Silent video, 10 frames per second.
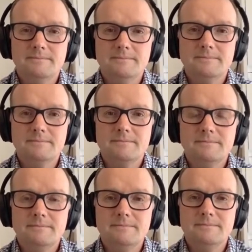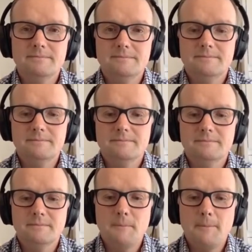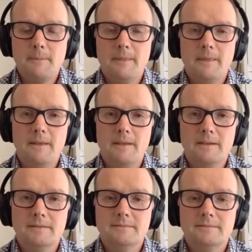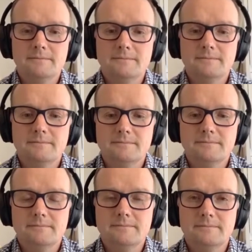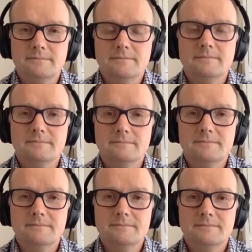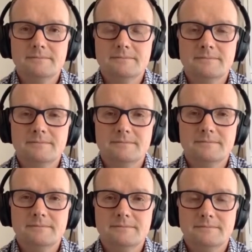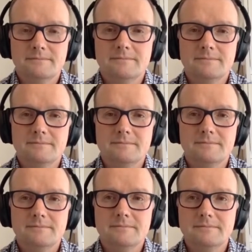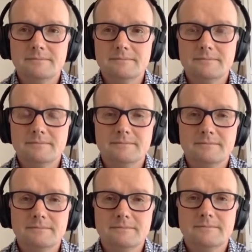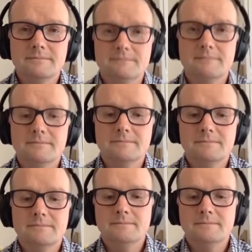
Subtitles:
The person shown says nothing.